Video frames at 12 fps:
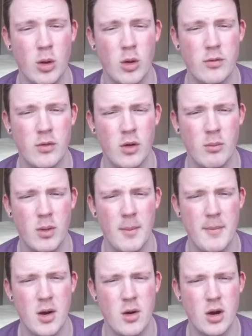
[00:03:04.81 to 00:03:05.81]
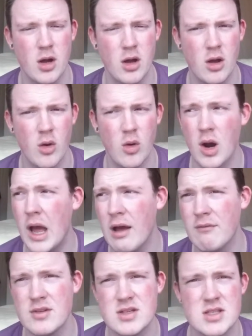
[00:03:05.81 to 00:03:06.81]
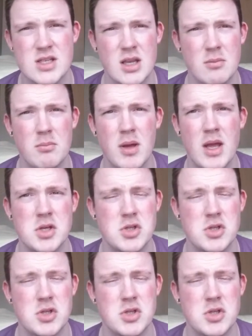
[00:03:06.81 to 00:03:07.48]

not from America or have the same